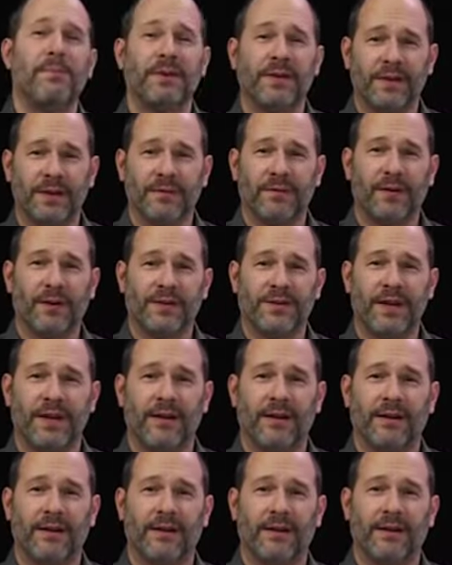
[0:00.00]
be the default
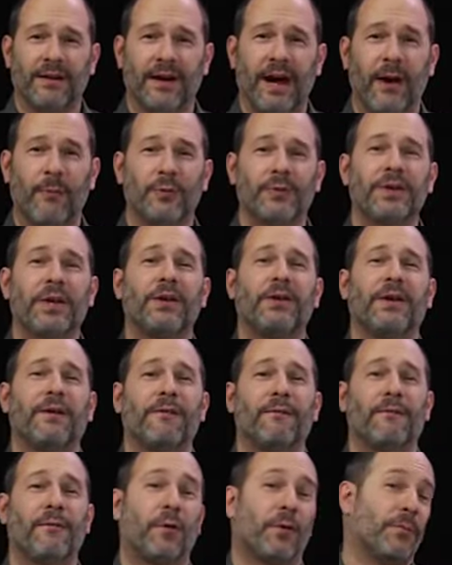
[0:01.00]
setting, I will tell you that
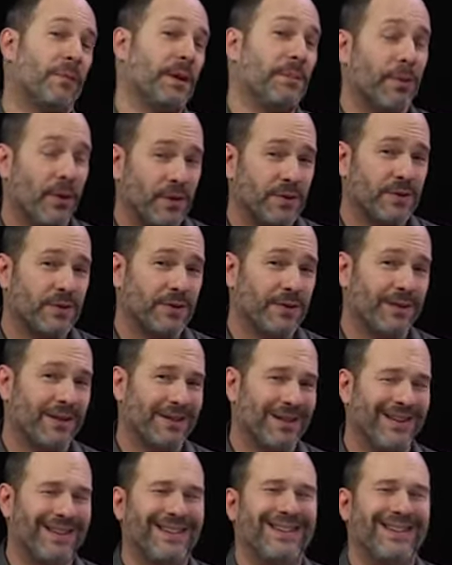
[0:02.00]
for me personally,